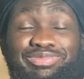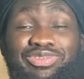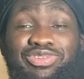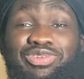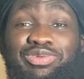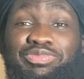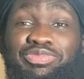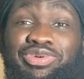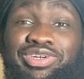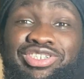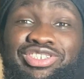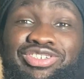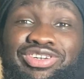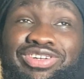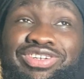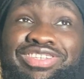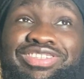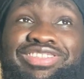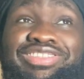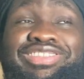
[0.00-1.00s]
It's your boy
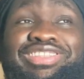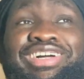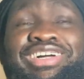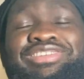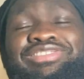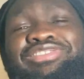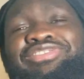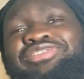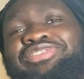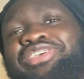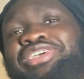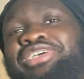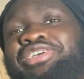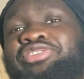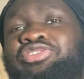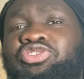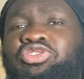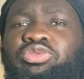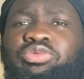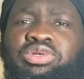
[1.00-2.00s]
Charlie Dax. Let's get
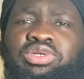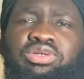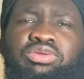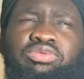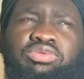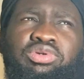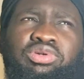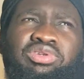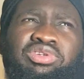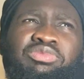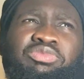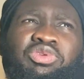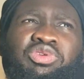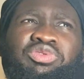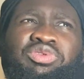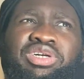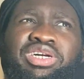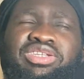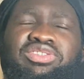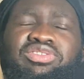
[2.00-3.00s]
into it. We're gonna be
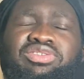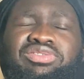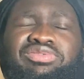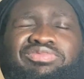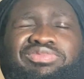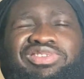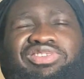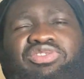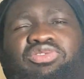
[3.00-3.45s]
reacting.